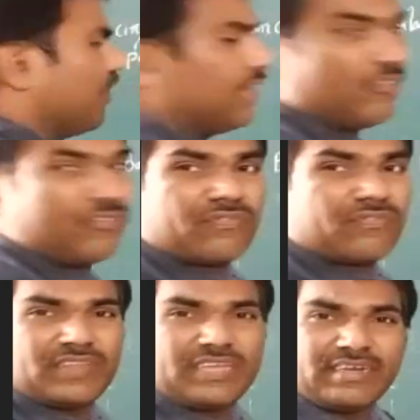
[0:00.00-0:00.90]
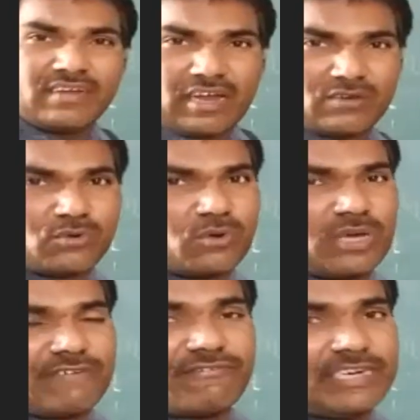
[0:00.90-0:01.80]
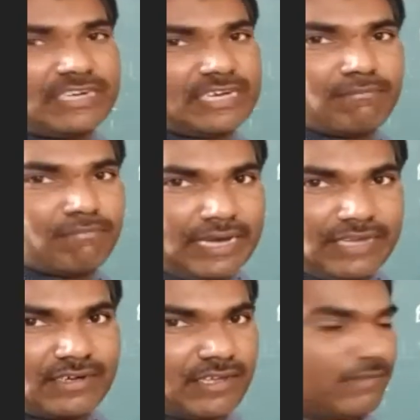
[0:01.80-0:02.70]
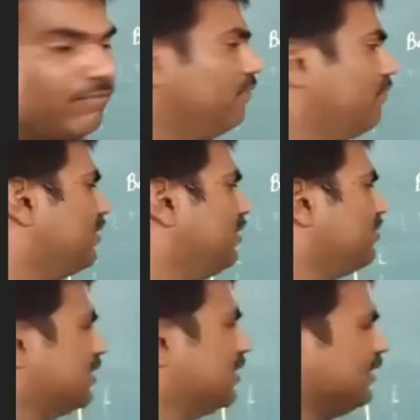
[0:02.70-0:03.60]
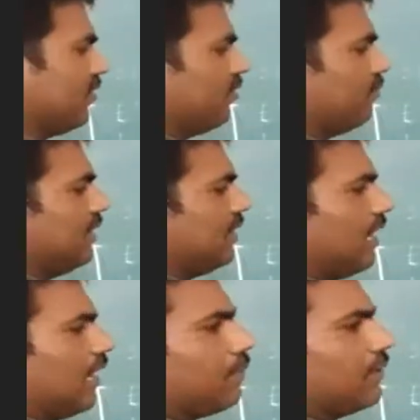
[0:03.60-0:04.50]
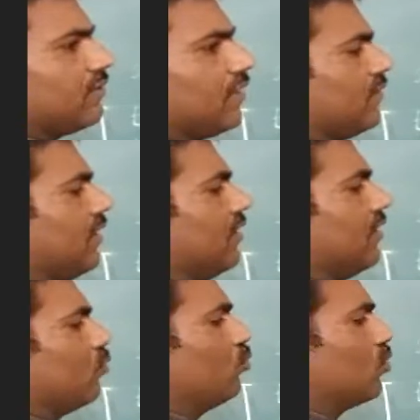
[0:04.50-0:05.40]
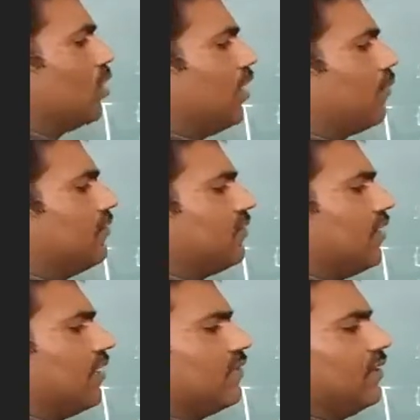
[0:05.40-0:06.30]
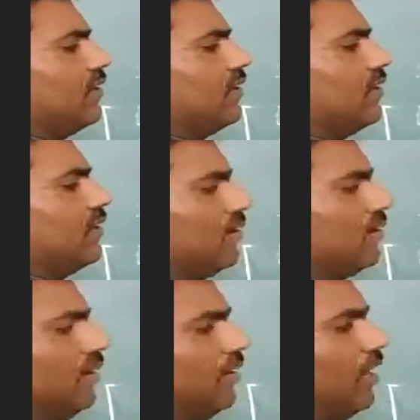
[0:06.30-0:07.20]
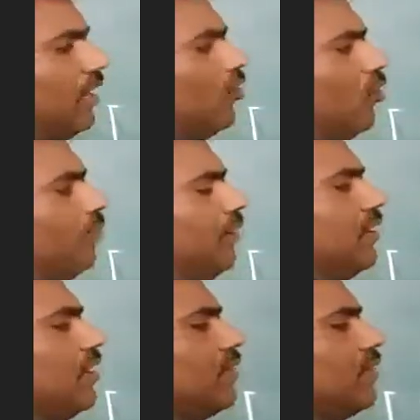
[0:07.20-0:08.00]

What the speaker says: Yes, need not to go every time by the table. One second, how many carbons are there? Two carbons are there. And how many are